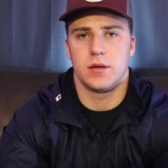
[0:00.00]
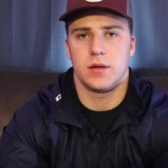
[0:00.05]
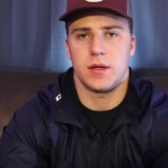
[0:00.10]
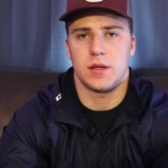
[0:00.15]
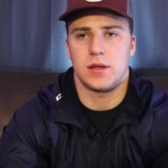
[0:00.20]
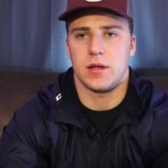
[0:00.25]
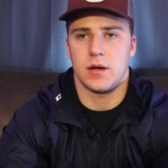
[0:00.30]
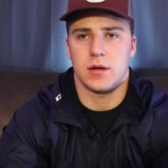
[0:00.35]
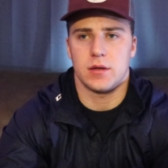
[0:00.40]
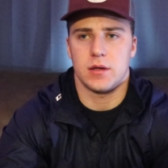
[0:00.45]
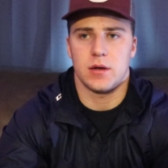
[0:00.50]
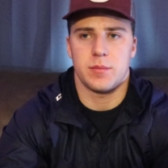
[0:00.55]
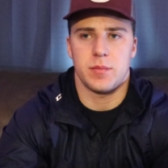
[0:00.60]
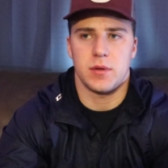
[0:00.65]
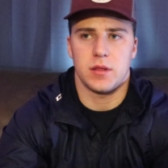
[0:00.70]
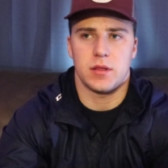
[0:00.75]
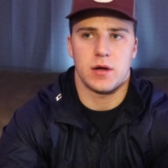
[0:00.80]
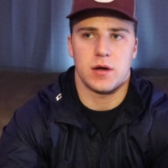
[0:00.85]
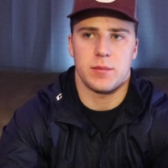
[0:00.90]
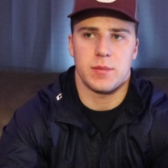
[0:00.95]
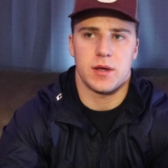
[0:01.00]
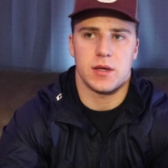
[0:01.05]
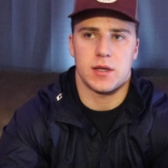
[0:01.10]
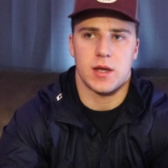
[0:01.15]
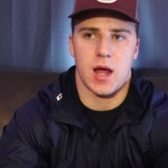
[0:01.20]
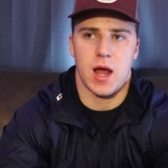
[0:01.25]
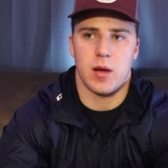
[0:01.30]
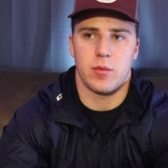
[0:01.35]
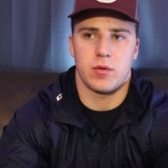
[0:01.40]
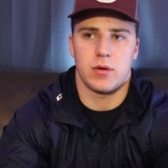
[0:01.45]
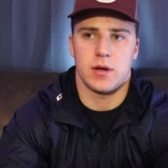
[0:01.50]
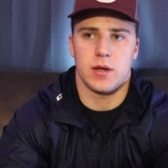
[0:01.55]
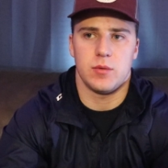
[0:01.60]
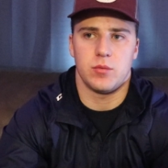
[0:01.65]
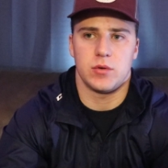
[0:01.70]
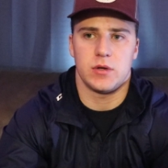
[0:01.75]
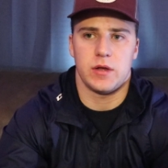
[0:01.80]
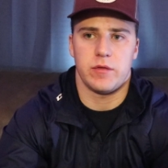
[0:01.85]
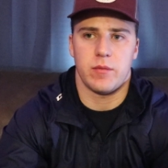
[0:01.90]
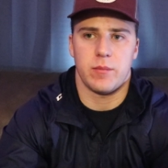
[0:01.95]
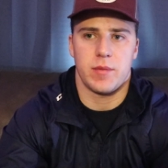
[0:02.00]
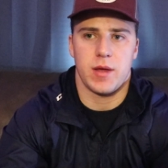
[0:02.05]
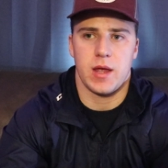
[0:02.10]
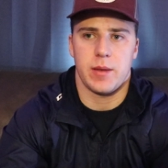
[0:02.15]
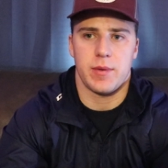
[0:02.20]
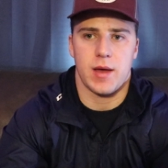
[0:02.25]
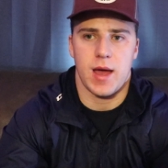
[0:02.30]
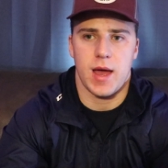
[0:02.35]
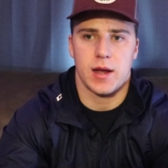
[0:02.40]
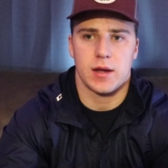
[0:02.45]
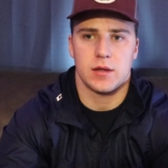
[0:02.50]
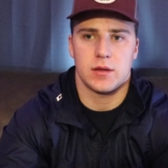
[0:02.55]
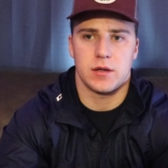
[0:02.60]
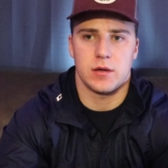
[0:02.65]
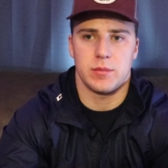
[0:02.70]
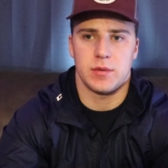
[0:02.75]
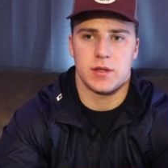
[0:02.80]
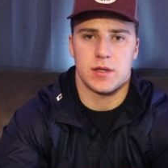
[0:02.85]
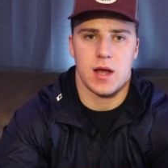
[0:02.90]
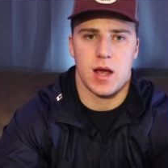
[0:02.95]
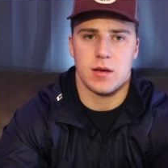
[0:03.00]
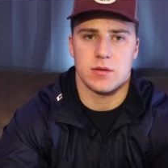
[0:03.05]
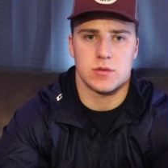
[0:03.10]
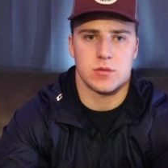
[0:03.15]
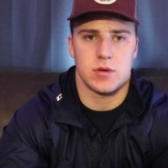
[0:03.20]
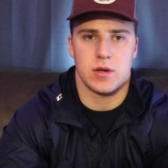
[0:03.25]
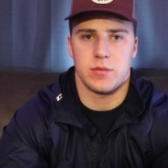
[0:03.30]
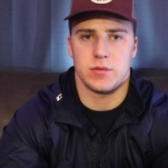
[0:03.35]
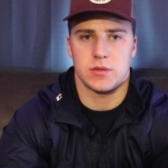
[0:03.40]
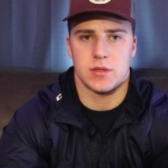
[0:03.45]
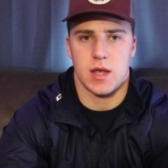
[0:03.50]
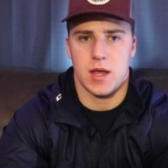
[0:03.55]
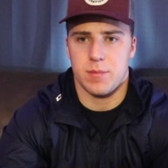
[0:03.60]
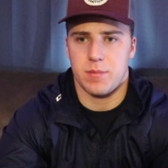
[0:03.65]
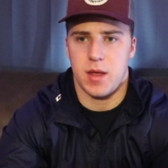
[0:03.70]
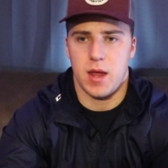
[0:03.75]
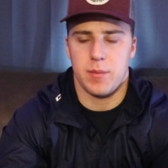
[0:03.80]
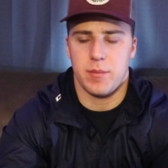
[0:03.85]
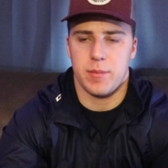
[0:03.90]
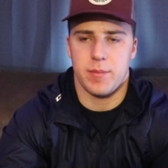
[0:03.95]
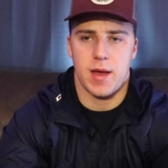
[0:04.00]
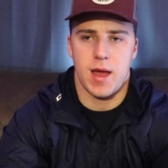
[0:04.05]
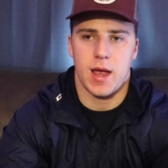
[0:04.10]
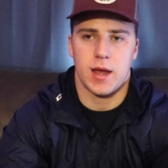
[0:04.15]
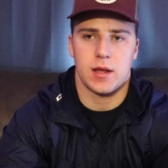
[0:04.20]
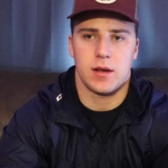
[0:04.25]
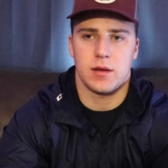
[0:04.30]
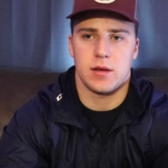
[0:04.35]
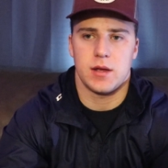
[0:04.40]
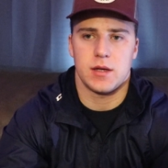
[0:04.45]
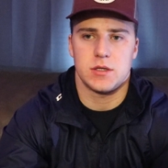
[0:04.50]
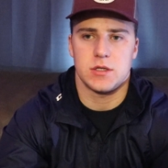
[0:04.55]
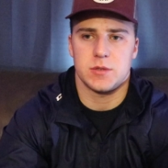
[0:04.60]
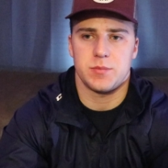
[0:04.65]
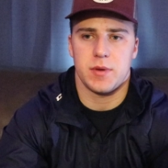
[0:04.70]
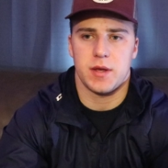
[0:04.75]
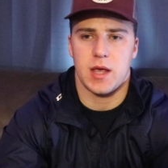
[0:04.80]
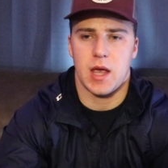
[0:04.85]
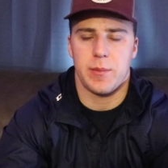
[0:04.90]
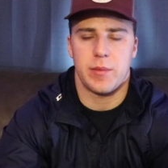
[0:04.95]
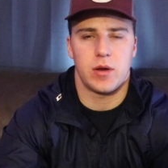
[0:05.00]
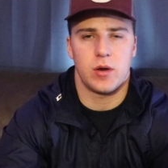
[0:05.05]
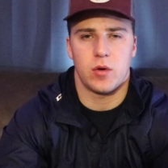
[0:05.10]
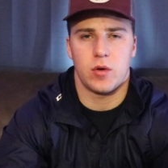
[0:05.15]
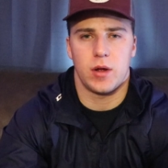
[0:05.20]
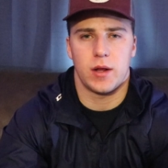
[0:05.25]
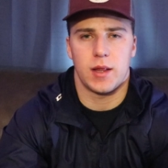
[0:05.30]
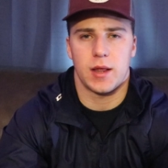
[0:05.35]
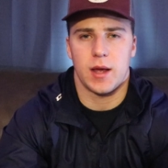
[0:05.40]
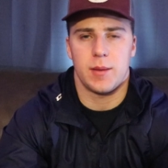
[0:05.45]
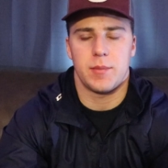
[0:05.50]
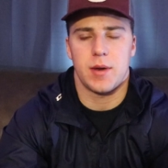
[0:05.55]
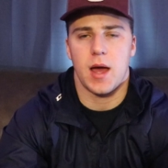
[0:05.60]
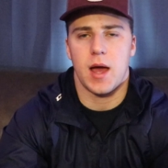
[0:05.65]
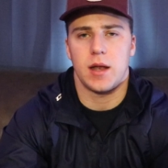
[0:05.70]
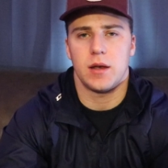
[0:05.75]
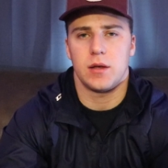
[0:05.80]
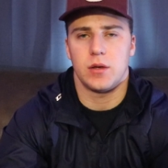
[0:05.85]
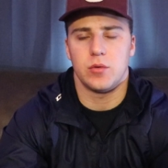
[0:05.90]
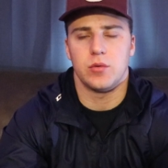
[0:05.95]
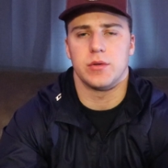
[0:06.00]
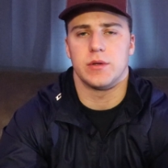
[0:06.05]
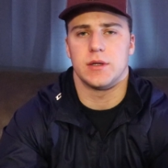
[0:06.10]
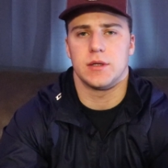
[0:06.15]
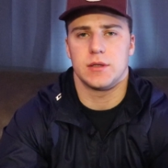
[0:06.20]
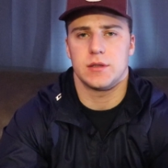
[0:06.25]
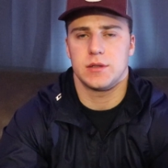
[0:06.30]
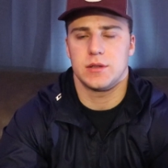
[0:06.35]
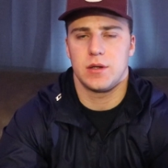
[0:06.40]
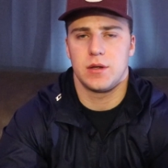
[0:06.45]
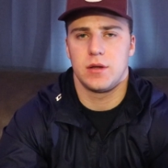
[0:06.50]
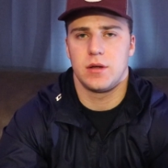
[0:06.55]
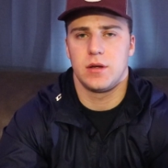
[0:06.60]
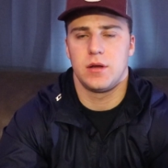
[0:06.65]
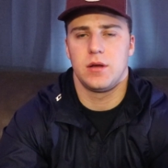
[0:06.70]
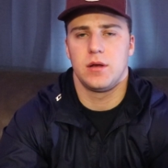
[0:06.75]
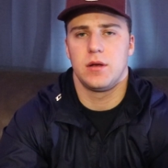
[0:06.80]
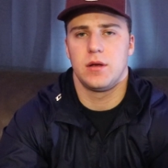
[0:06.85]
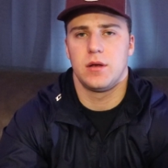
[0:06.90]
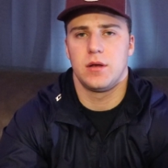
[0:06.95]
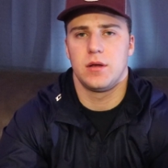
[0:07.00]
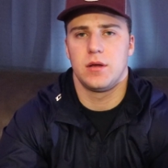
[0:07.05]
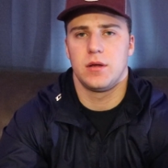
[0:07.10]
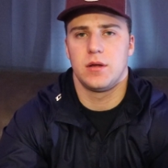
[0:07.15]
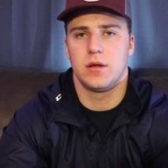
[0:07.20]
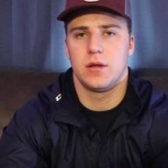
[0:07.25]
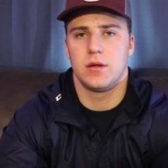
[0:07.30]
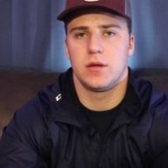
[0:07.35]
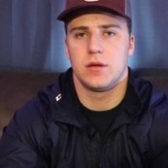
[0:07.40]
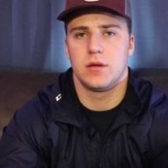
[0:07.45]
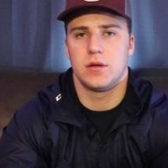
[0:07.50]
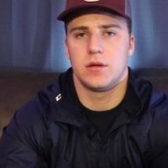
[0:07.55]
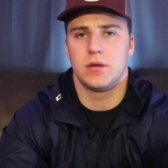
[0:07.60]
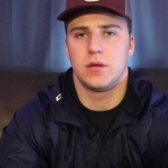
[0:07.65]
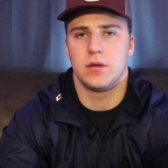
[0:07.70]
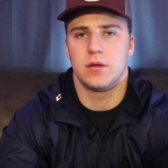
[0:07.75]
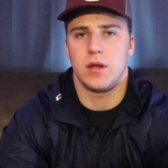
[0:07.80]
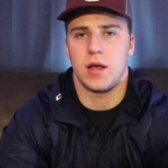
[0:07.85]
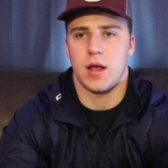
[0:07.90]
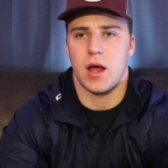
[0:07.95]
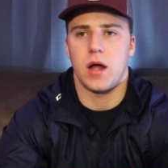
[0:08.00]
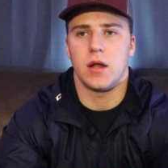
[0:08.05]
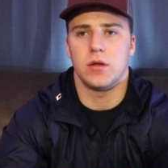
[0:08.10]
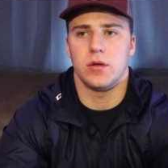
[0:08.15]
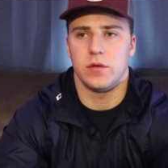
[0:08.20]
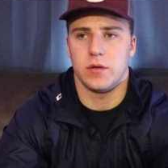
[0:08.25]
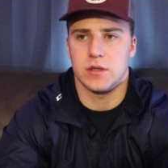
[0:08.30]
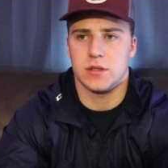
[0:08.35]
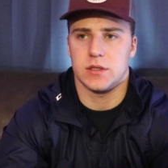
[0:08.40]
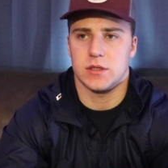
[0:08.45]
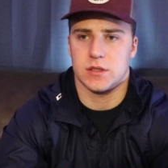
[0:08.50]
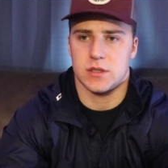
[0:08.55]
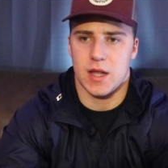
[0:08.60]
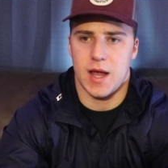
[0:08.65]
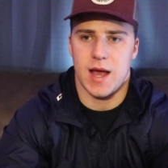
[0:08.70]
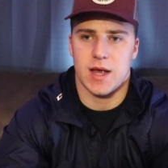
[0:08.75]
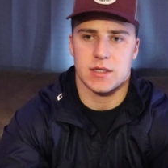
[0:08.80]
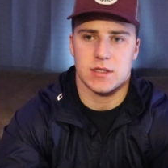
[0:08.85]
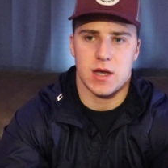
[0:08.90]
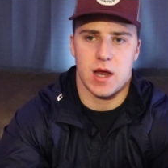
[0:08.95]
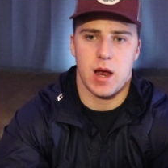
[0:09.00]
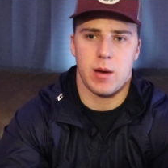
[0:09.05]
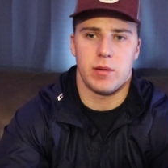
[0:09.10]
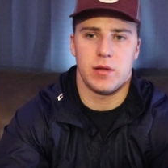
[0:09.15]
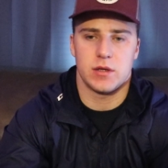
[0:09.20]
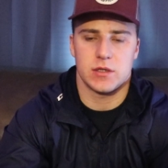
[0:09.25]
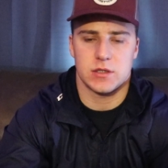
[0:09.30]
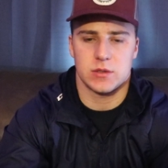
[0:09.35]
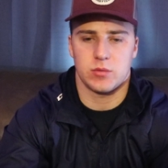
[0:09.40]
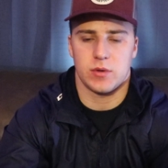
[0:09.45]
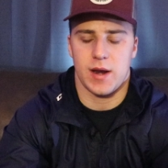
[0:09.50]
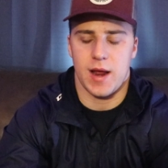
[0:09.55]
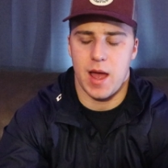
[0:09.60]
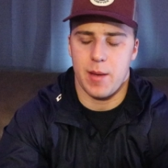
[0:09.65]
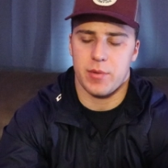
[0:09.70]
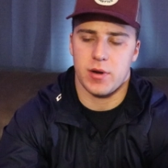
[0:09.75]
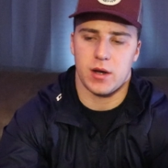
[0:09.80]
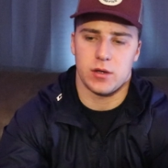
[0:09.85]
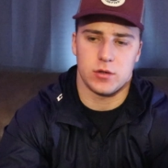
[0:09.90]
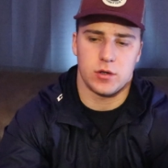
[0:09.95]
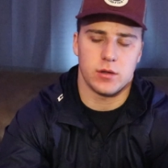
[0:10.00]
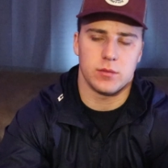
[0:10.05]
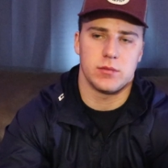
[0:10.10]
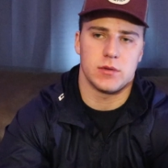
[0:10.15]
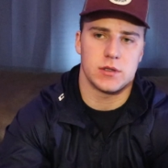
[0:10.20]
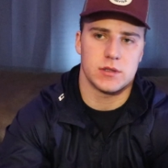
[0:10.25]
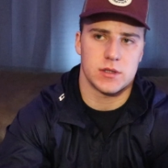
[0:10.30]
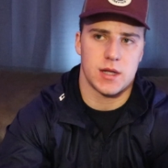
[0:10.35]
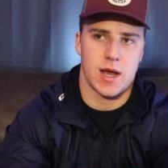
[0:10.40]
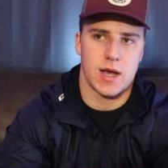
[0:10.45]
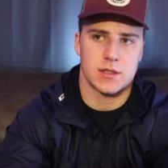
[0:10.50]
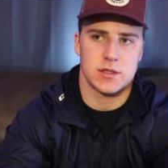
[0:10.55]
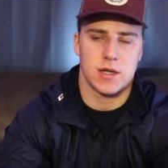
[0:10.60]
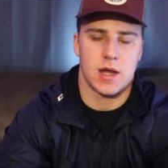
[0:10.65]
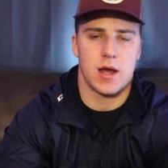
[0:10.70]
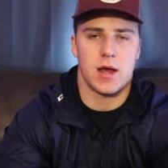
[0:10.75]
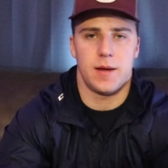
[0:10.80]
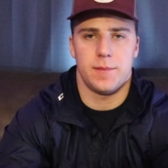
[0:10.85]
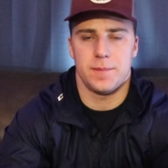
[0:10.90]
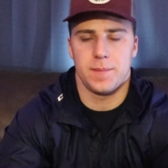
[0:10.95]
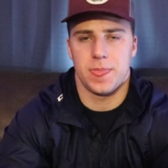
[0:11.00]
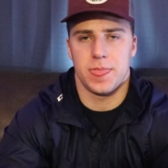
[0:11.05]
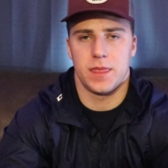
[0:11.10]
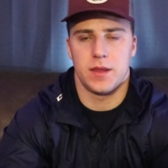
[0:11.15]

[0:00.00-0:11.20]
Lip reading: Like, there'd be a time where he wouldn't even pay back. There'd be times where he was late paying me back, and it just became annoying. Like, I'm not doing this. Like, I'll do this last time, and this is what happened. I told him this last time.